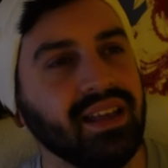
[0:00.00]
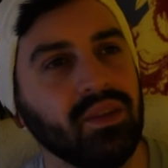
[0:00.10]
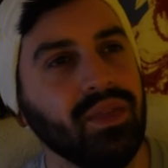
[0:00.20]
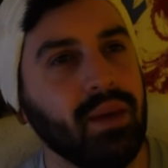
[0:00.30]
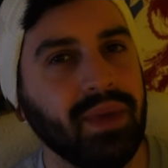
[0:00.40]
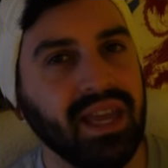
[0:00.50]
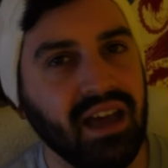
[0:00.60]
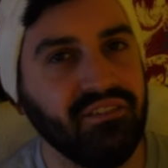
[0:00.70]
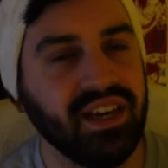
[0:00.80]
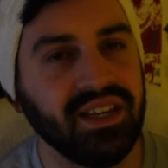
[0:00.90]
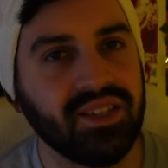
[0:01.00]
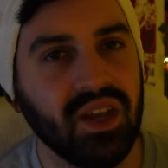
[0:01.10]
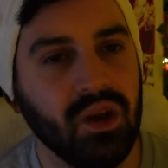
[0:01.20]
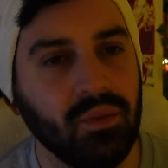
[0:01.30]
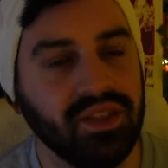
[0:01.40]
like the way that Pilaf is,
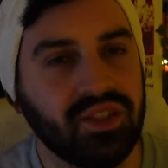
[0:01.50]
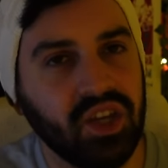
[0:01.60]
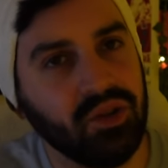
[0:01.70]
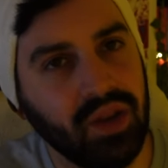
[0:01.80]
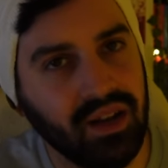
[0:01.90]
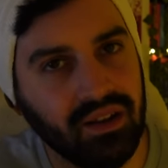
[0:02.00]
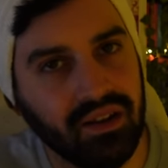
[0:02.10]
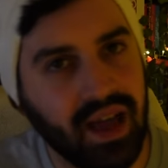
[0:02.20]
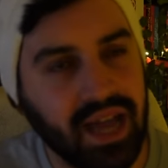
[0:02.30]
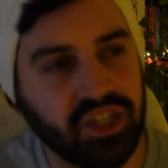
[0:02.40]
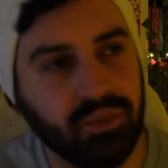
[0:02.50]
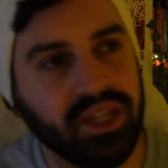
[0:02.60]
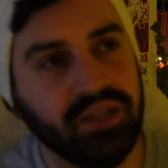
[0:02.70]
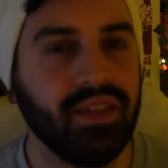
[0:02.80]
with these two little henchmen.